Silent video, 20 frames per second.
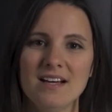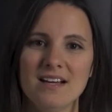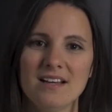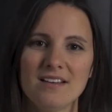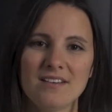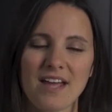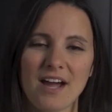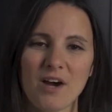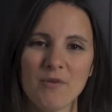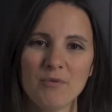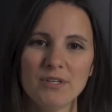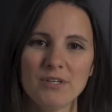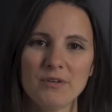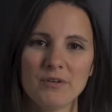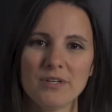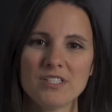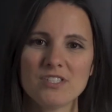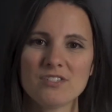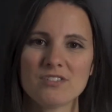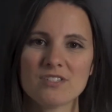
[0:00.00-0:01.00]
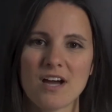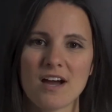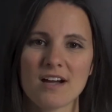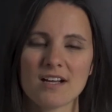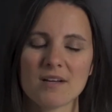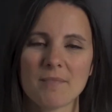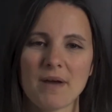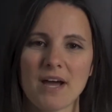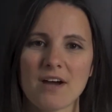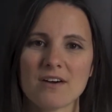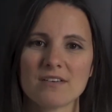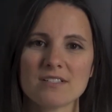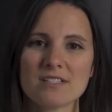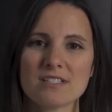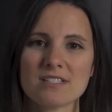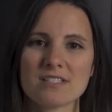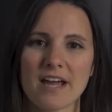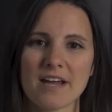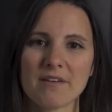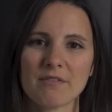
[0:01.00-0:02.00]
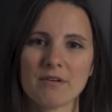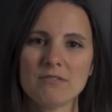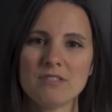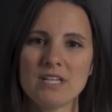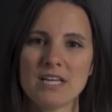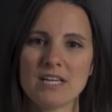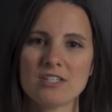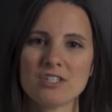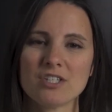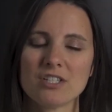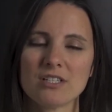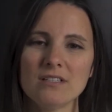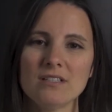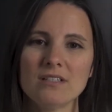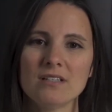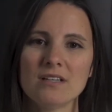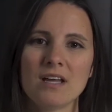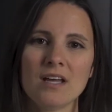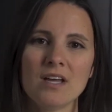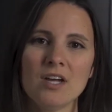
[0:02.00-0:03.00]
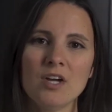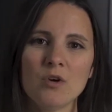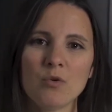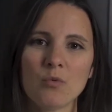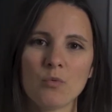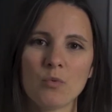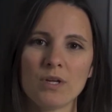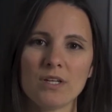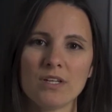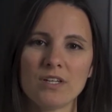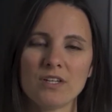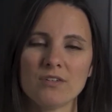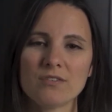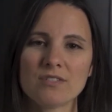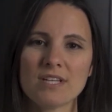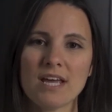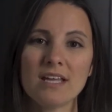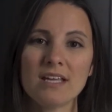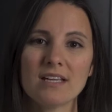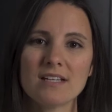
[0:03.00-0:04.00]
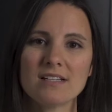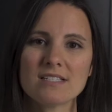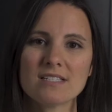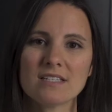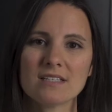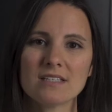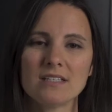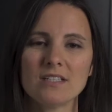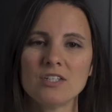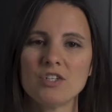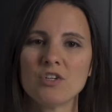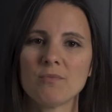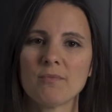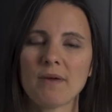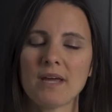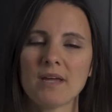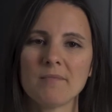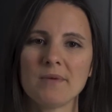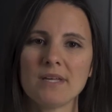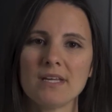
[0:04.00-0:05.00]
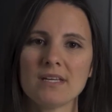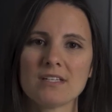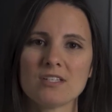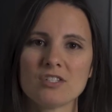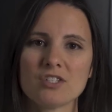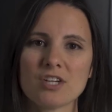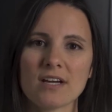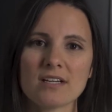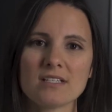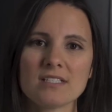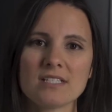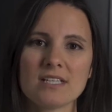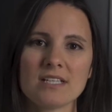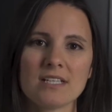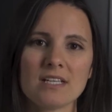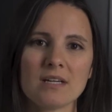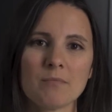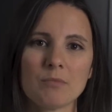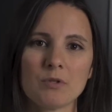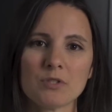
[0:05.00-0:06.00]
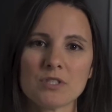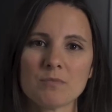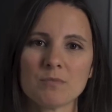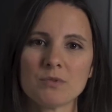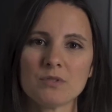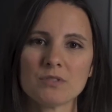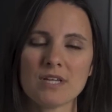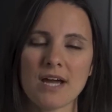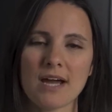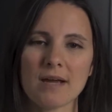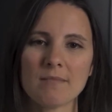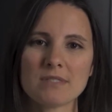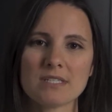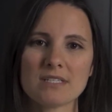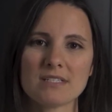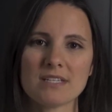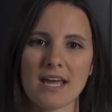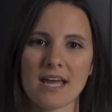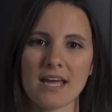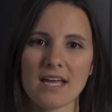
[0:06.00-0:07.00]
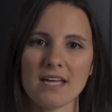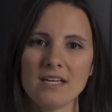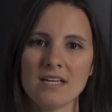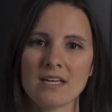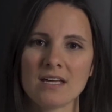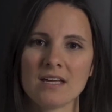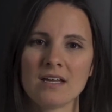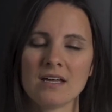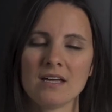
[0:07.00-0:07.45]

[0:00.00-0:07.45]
Now we're going to talk about site rotation. When you take insulin, you may be injecting multiple times a day.